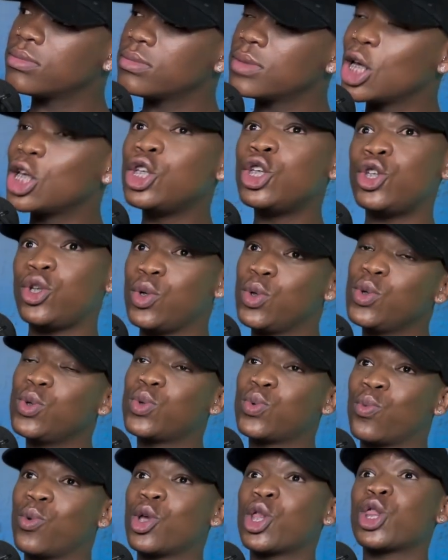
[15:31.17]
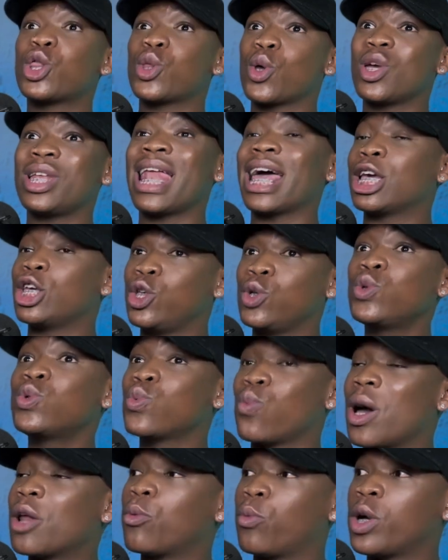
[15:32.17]
Use
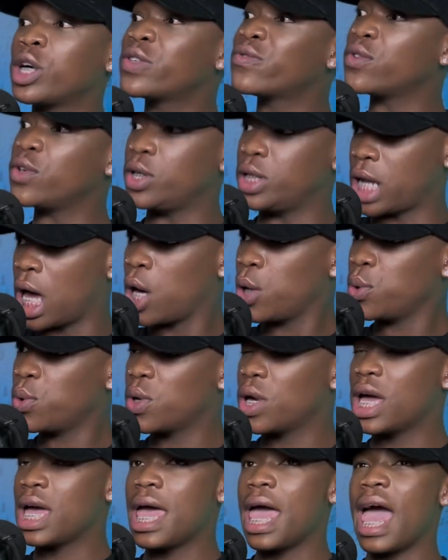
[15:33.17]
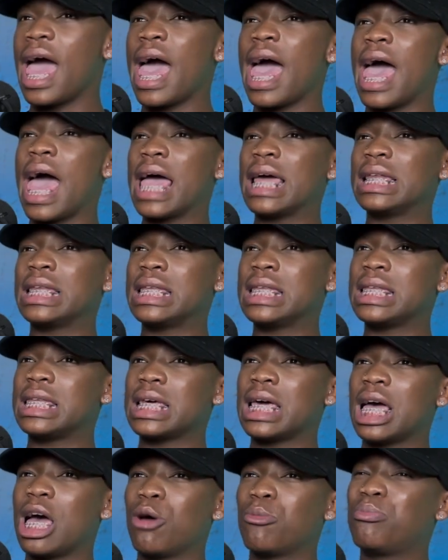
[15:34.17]
what works for you now, and
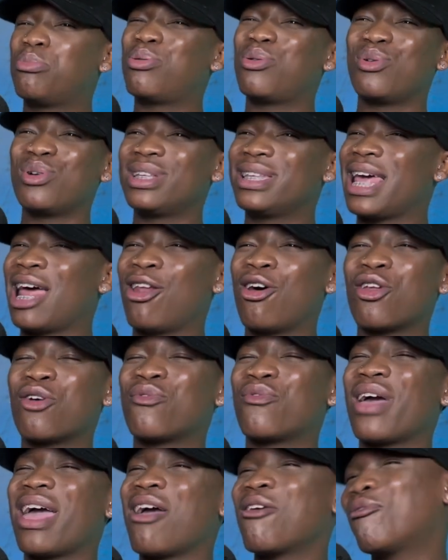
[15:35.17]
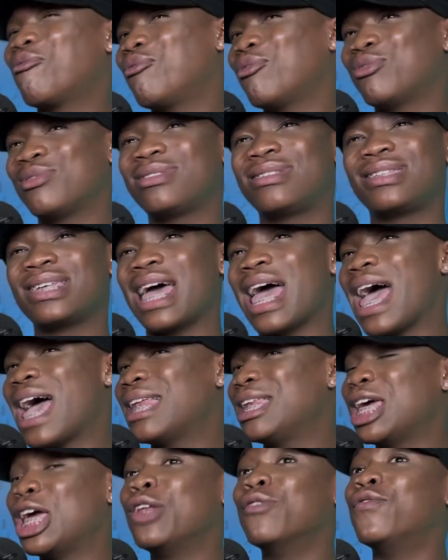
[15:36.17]
put a lot of effort
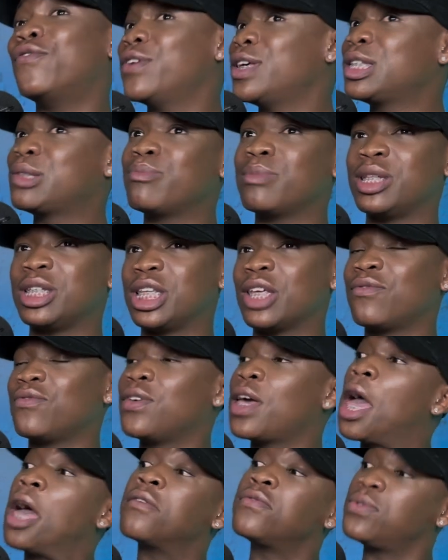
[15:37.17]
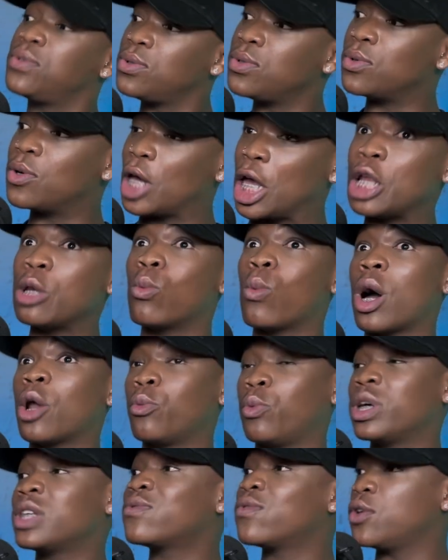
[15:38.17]
and investment, if you have to, in what
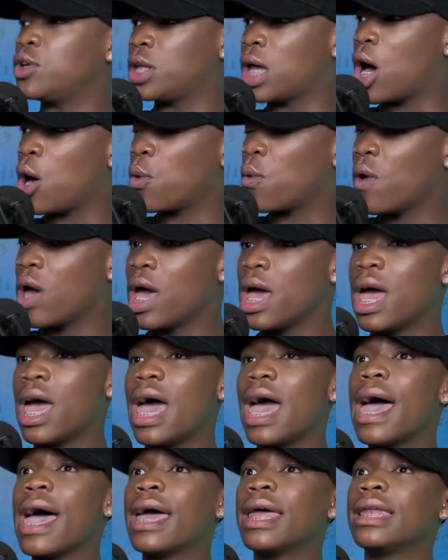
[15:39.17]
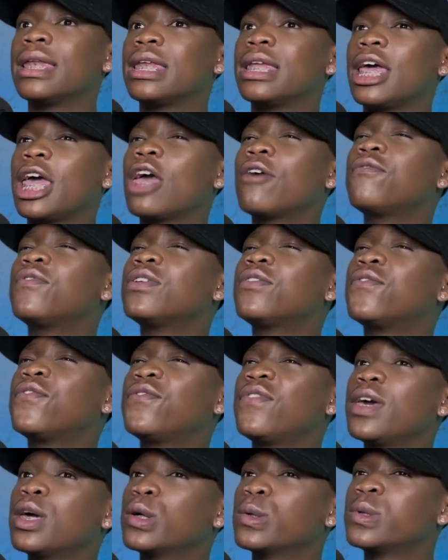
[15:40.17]
works for you now. And if it
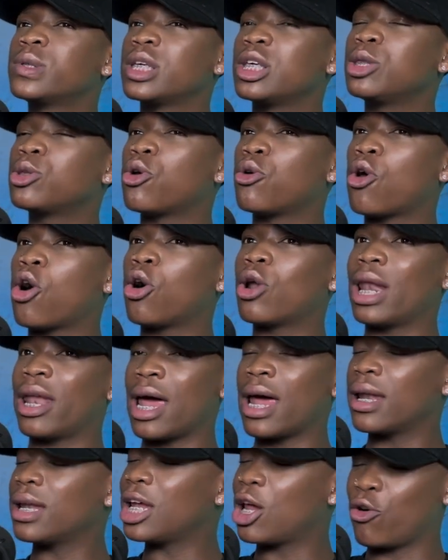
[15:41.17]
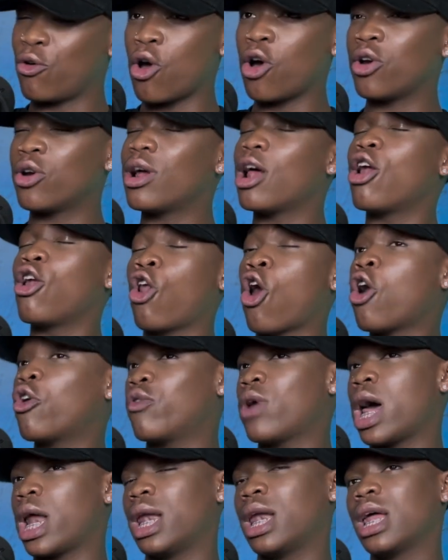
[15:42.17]
fails in the long
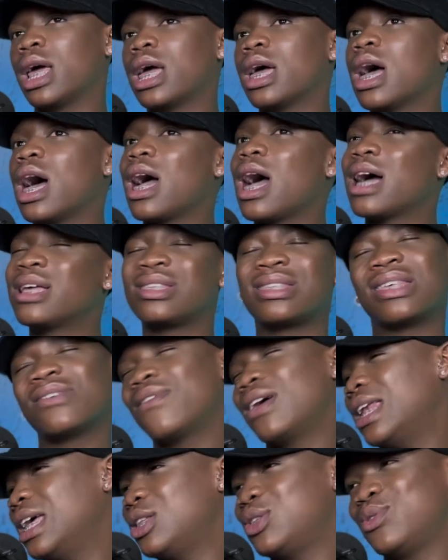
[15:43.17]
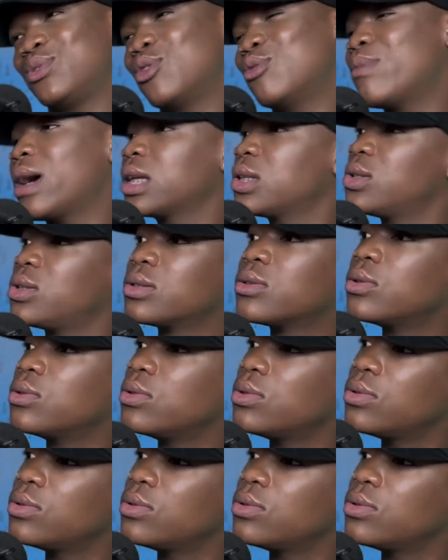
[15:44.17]
run, it's never late to go back to school.